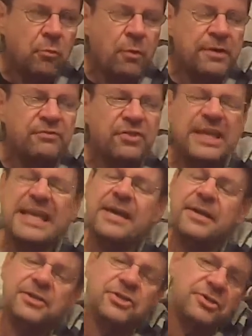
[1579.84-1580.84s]
one of the
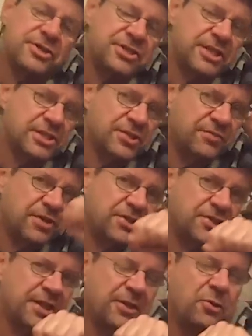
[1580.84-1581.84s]
characteristics of this
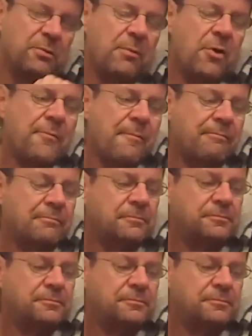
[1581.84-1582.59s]
single malt.